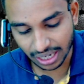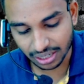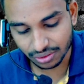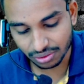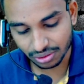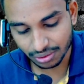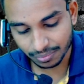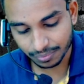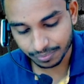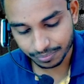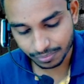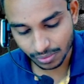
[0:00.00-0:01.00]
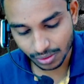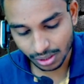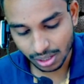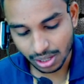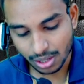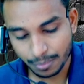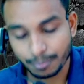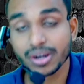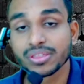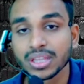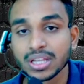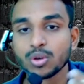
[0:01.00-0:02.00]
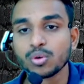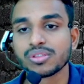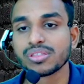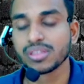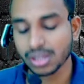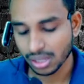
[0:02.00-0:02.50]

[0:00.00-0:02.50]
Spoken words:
cards, personal loans.